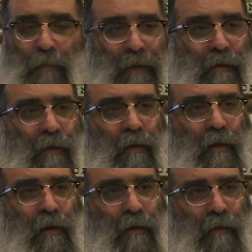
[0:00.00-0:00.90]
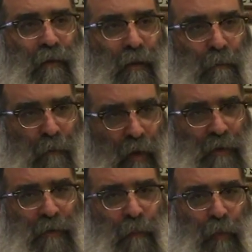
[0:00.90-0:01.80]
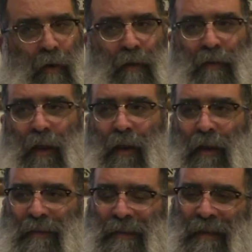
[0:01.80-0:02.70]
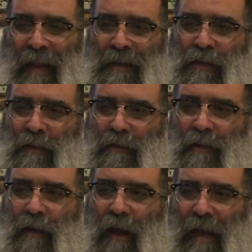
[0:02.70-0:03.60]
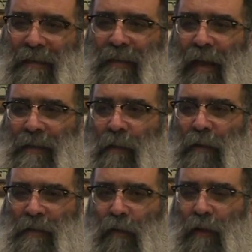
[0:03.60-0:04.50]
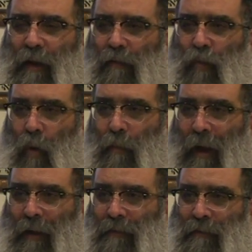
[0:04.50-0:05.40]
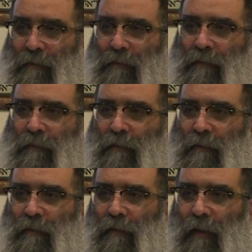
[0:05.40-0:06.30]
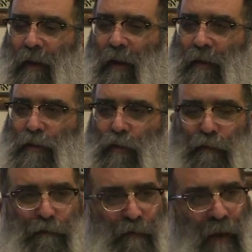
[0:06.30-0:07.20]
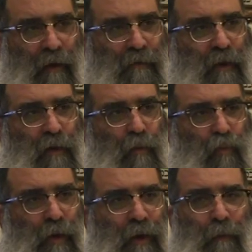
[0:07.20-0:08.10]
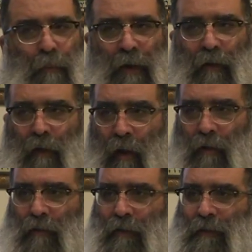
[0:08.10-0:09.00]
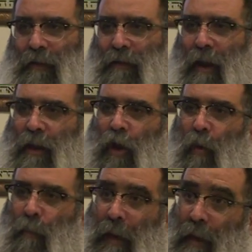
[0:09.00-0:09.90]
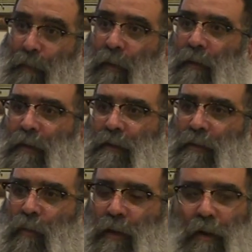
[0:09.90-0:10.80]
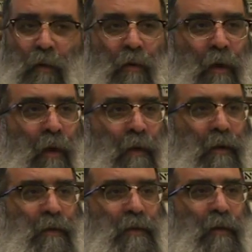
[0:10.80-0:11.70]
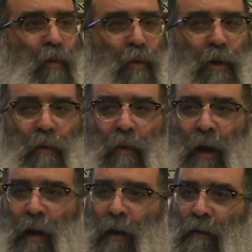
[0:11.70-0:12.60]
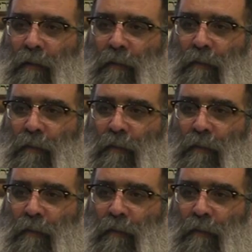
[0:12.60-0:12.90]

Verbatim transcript: But the most important thing is not just asiyata mitzvot like a robot. Is to feel that you really belong to this. These are your people. This is what you. This is who you are.